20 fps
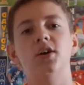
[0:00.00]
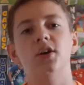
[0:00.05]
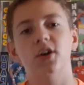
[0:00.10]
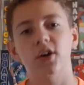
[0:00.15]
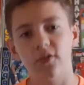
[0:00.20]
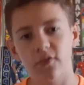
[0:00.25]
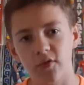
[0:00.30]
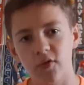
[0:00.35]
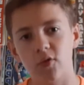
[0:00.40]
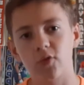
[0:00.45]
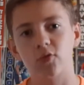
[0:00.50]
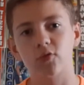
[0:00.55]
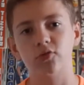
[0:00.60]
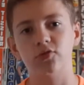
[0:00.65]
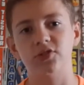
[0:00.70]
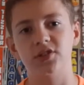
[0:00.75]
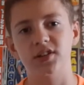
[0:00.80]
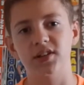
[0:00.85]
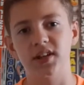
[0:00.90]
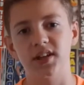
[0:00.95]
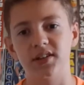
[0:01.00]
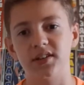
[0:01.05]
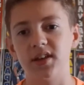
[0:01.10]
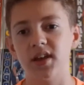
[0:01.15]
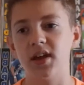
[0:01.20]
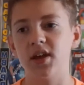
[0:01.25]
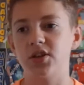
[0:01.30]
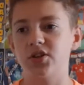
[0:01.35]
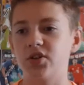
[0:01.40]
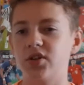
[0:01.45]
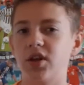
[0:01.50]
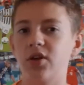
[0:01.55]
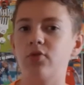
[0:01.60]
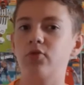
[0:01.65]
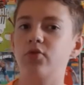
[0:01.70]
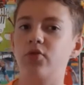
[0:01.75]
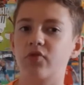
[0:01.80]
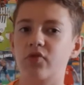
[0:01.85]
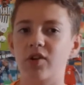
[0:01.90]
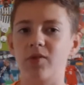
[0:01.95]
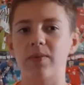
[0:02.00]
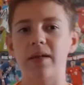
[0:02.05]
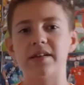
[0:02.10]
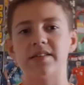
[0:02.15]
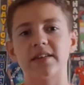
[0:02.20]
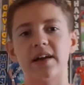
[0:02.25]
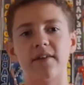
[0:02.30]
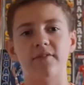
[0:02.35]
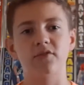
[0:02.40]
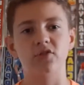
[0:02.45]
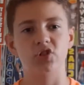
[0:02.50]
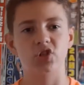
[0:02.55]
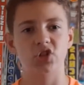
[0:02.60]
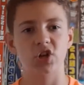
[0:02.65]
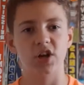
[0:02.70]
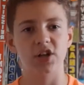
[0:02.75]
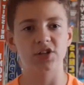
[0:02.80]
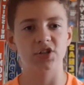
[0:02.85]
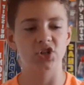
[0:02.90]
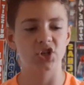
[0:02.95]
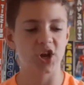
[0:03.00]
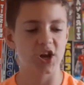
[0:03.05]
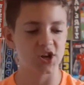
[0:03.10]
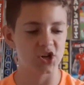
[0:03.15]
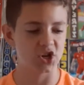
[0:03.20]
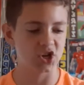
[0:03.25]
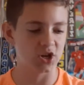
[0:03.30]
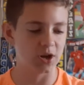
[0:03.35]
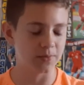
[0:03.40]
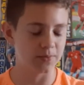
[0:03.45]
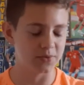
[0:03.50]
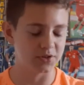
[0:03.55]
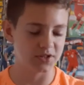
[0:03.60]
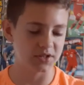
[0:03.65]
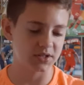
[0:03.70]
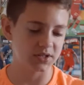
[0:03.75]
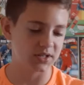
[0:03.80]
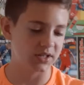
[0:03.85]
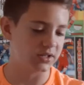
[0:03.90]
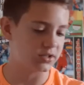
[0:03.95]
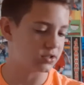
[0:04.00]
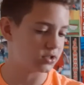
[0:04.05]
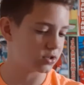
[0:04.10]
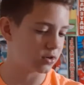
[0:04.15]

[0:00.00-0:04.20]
Of course he did. So now all the free players I have on shirts change numbers this season.